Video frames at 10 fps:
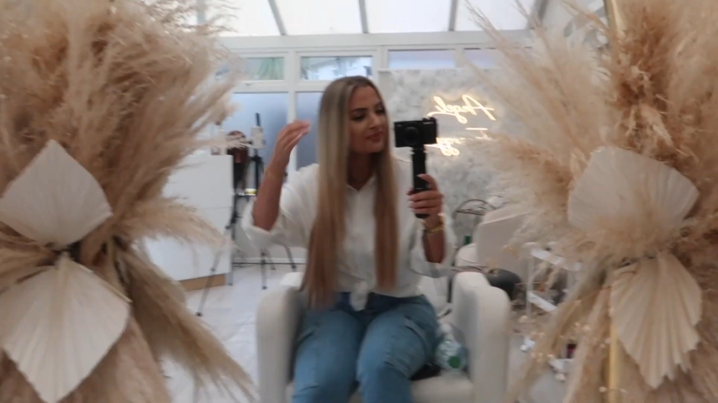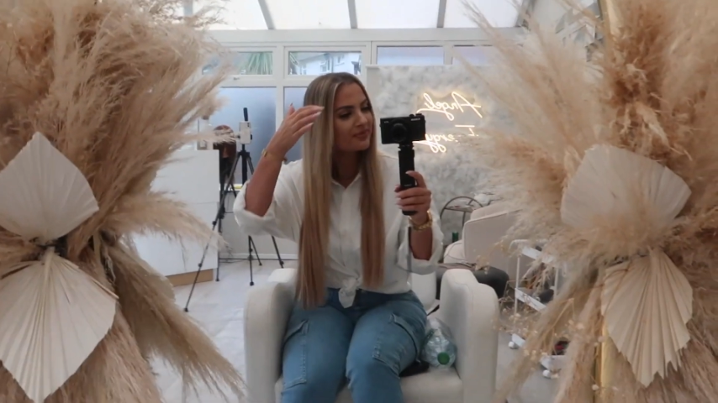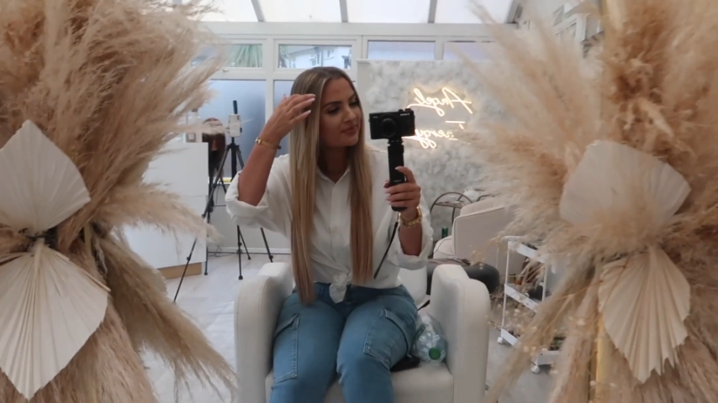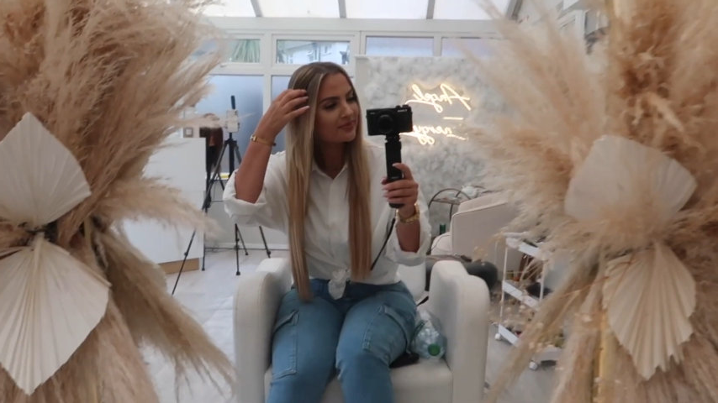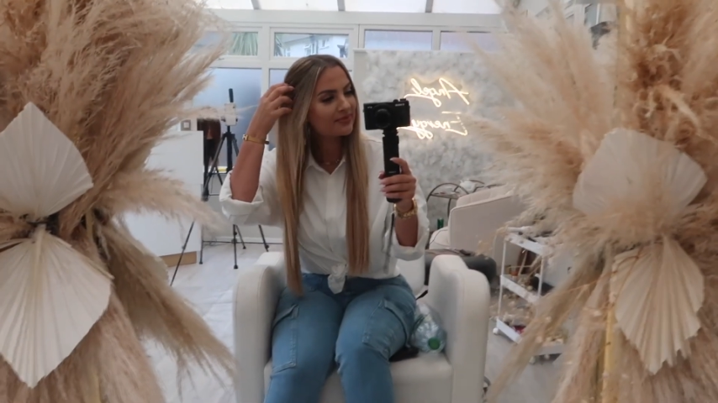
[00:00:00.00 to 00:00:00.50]

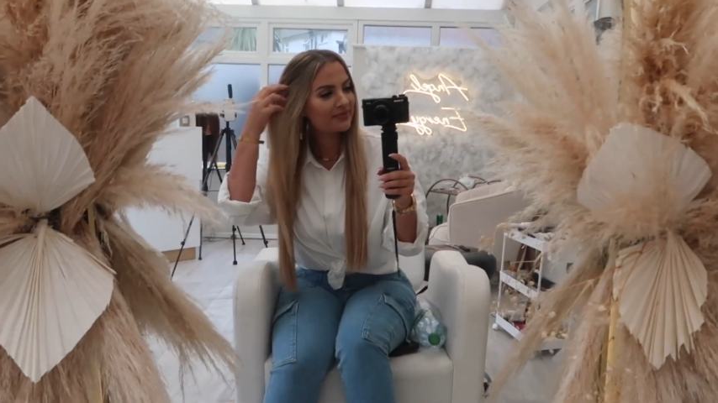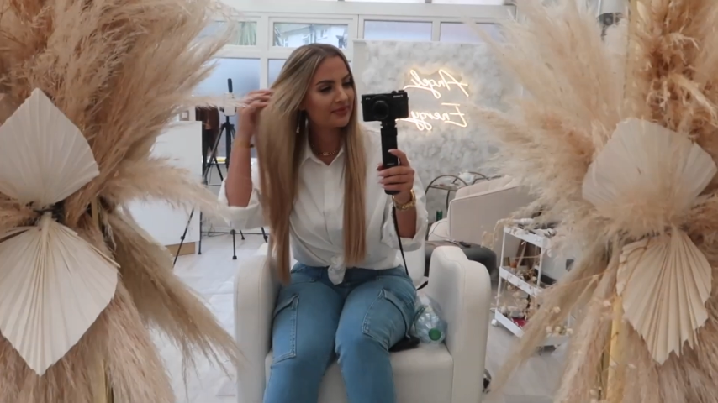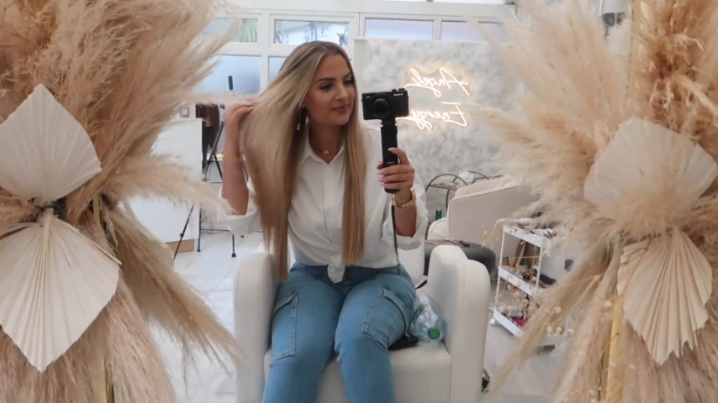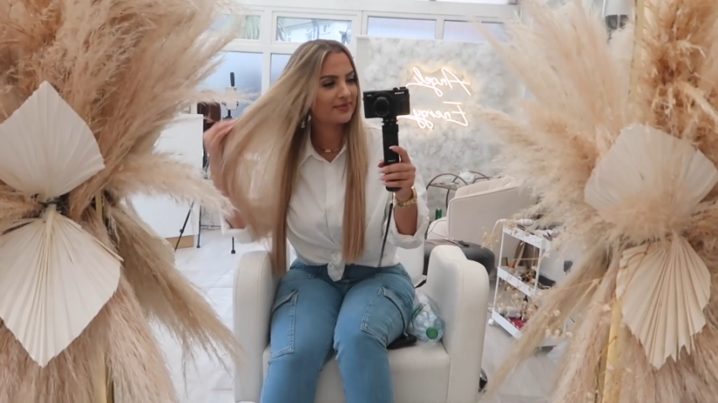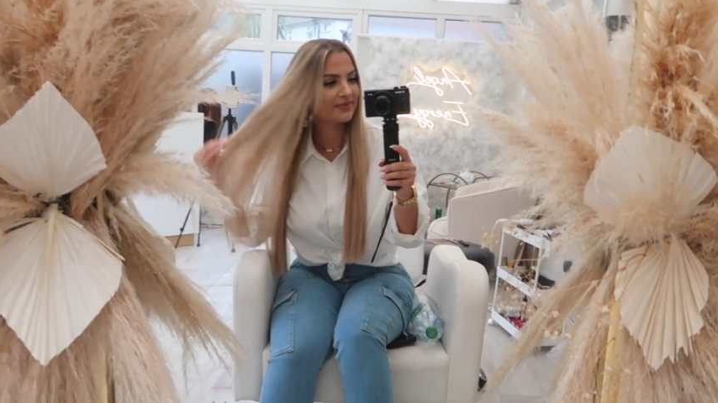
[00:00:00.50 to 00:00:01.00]

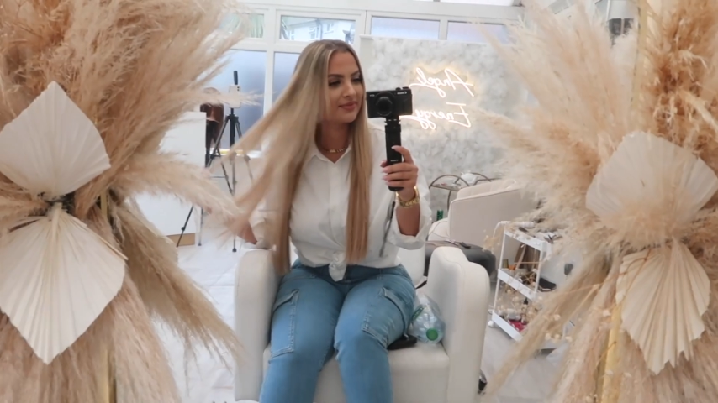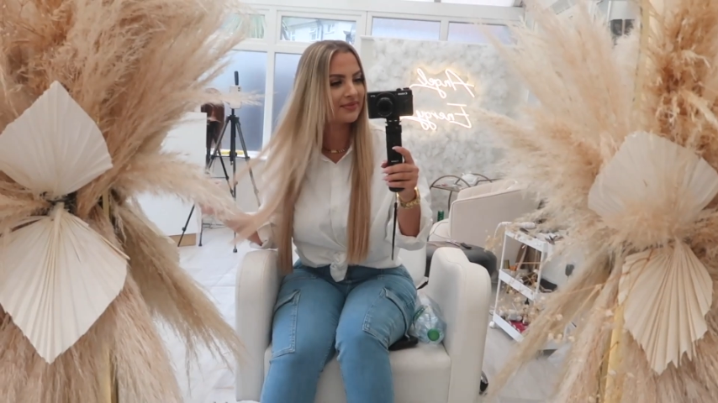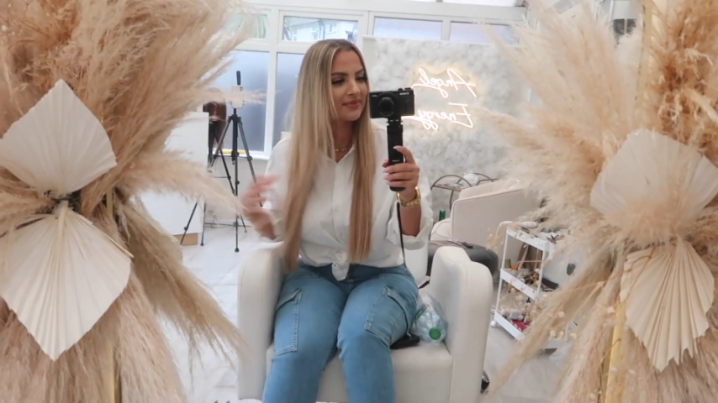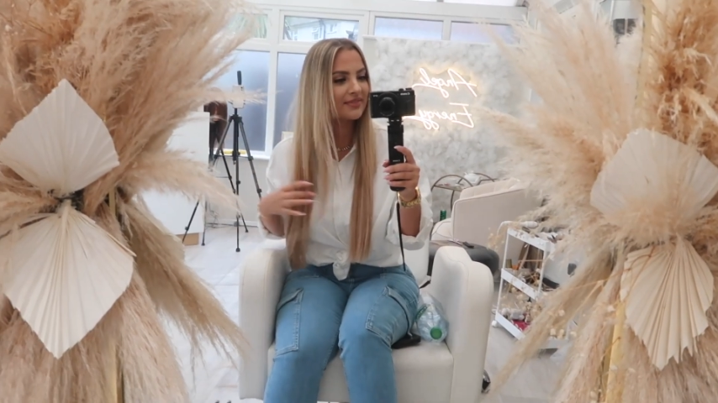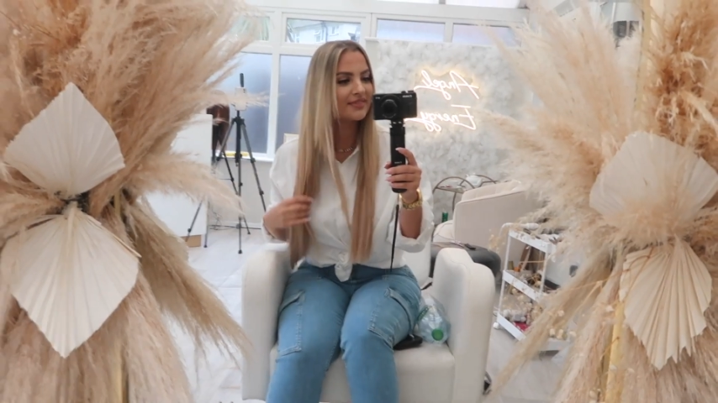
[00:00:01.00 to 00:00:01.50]

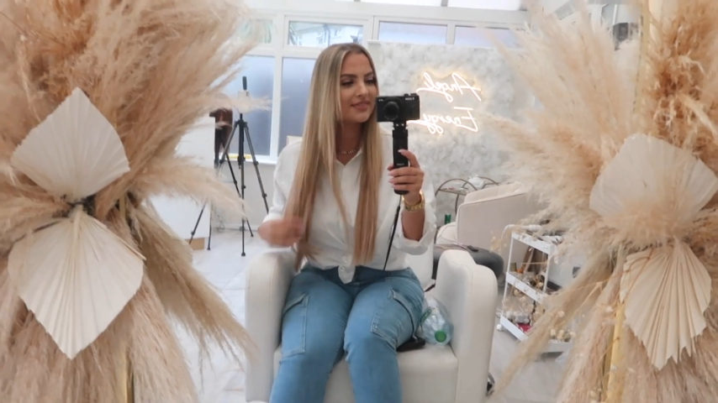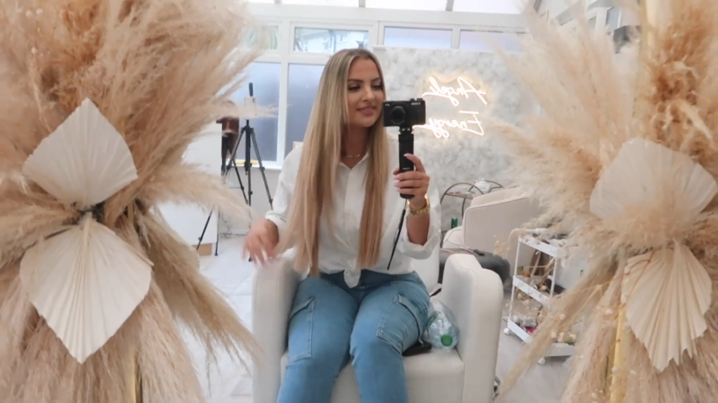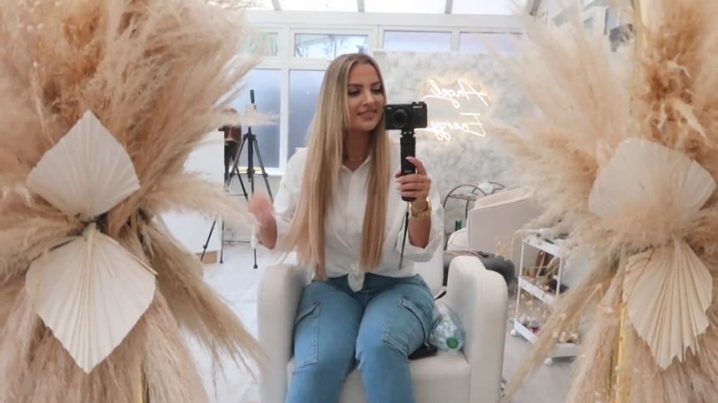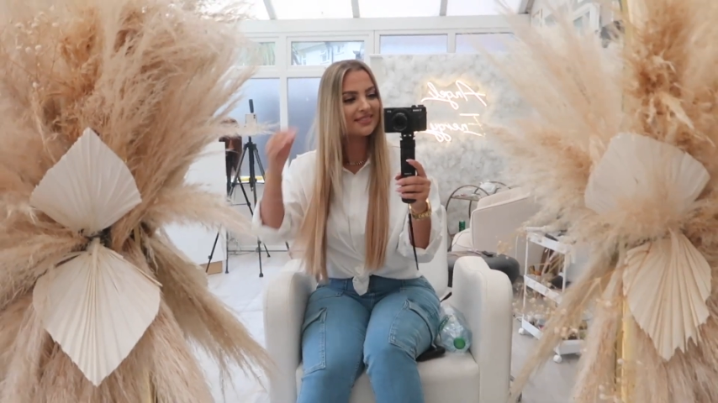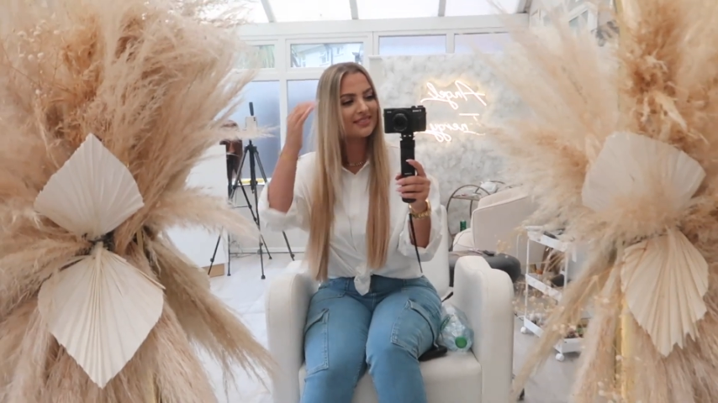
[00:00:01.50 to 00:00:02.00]

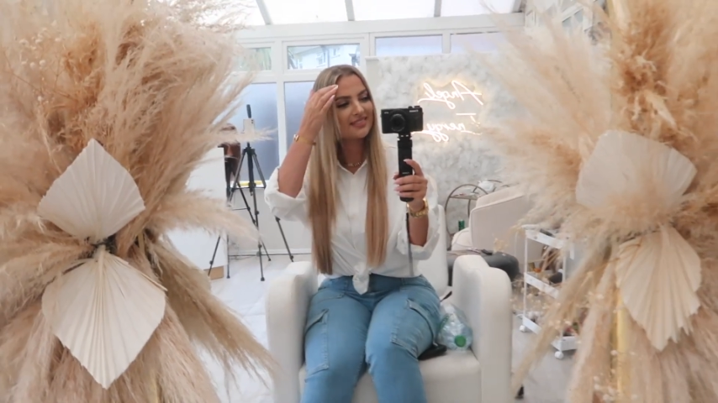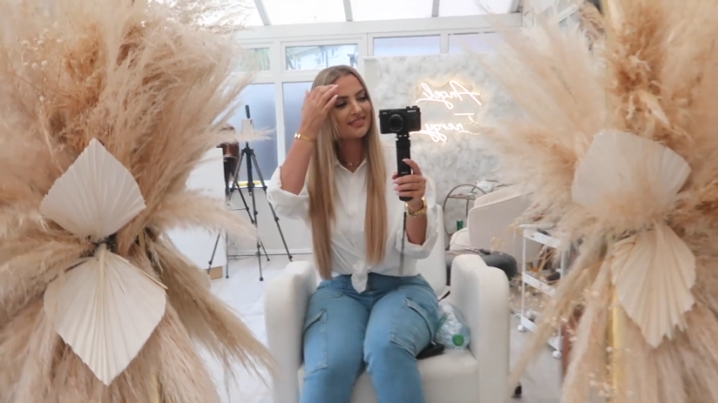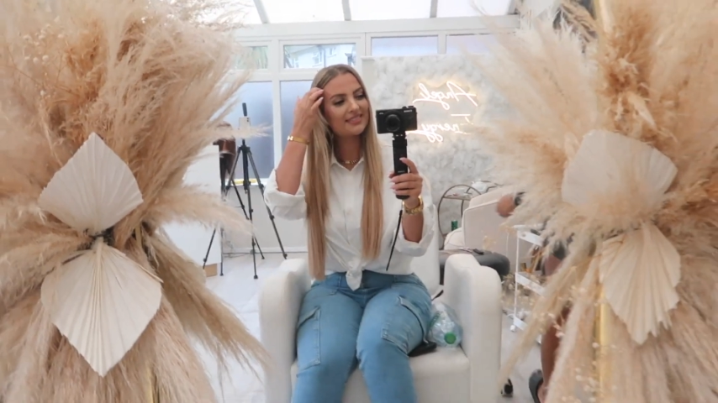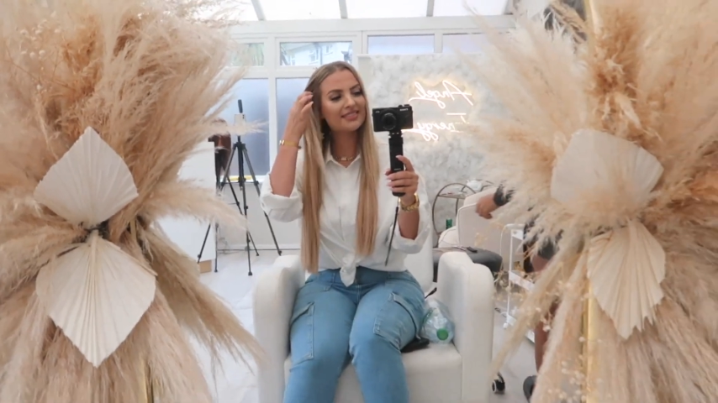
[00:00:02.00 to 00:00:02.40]
Nobody speaks.